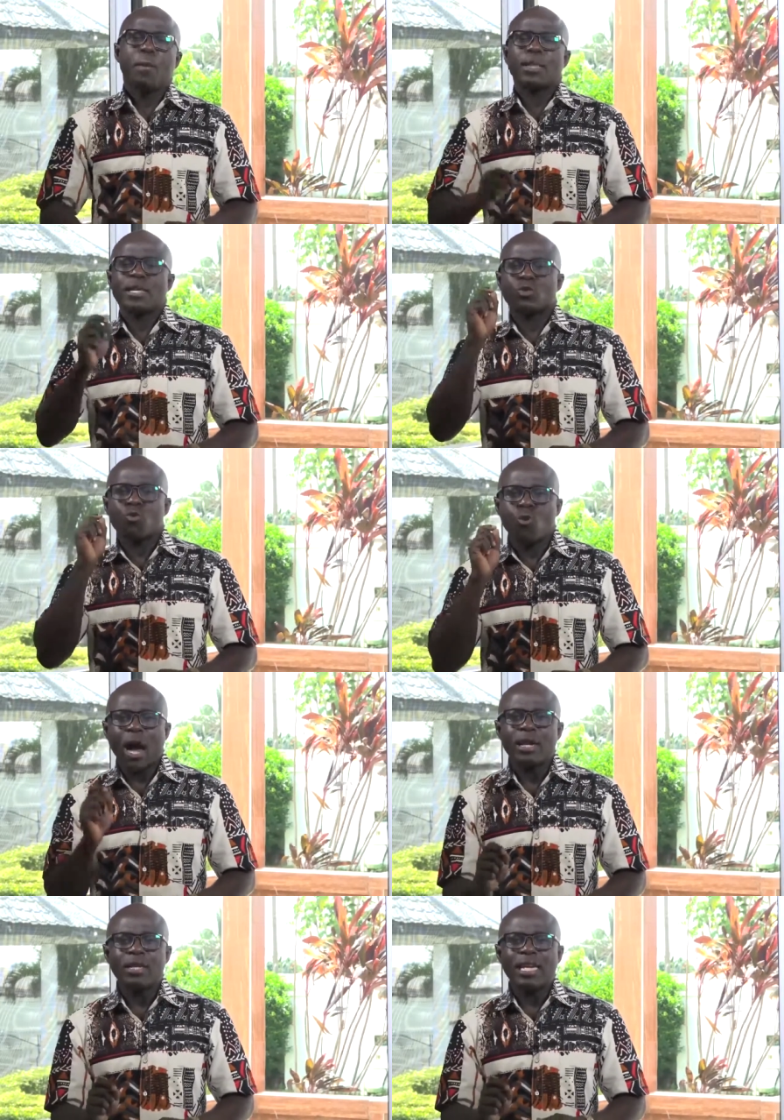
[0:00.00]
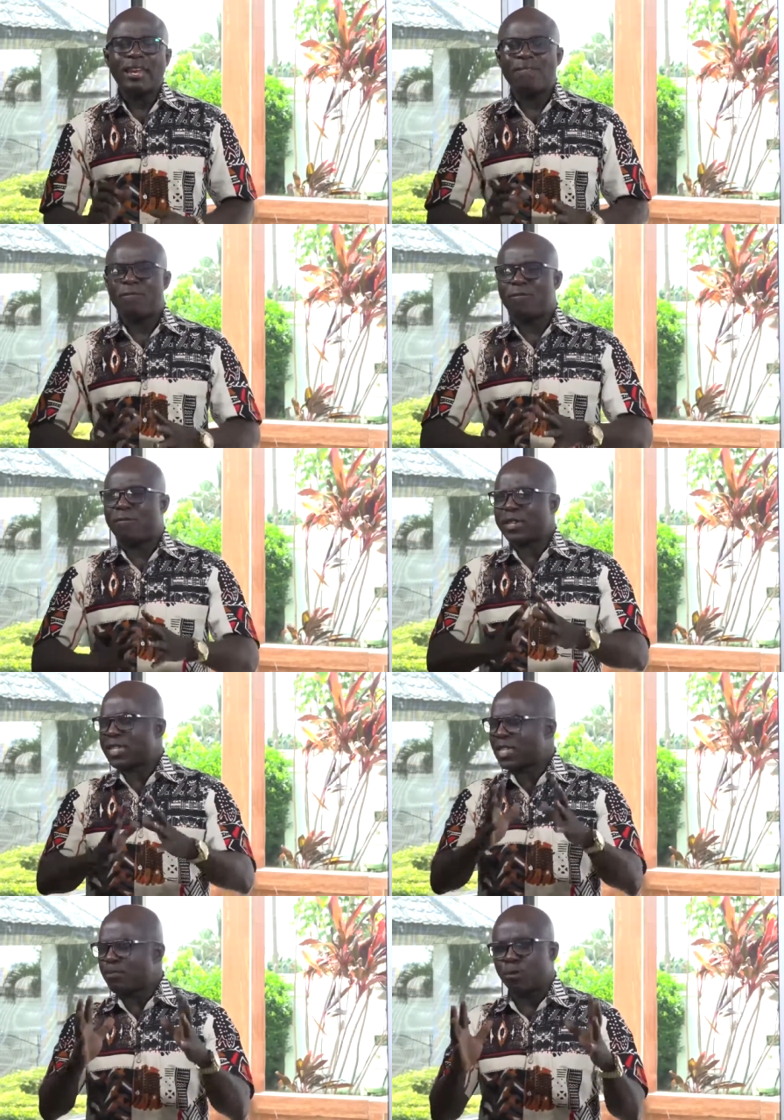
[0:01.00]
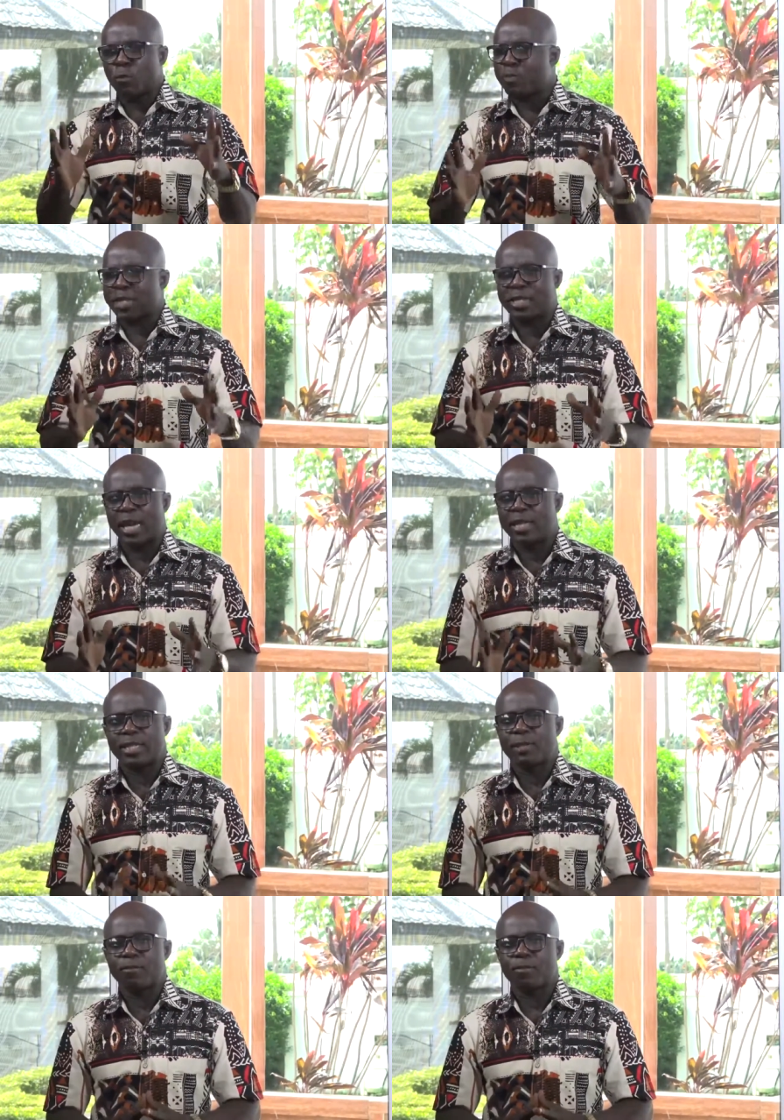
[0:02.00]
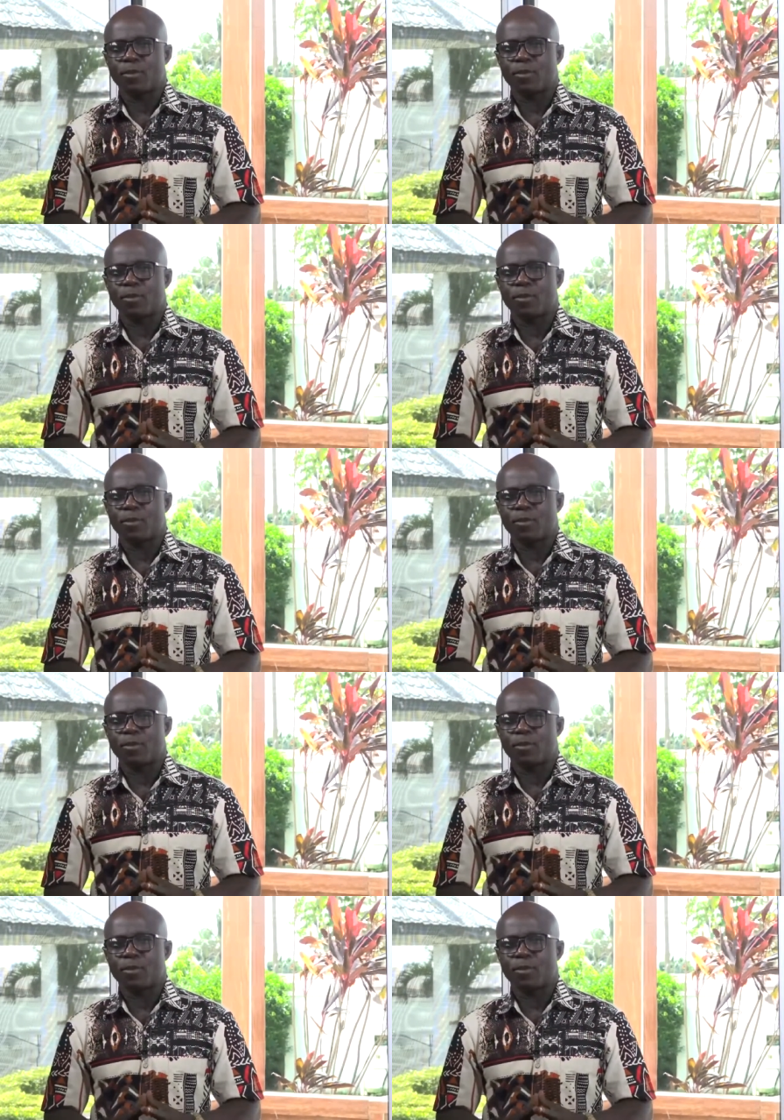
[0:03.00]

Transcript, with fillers: But there's one invisible personality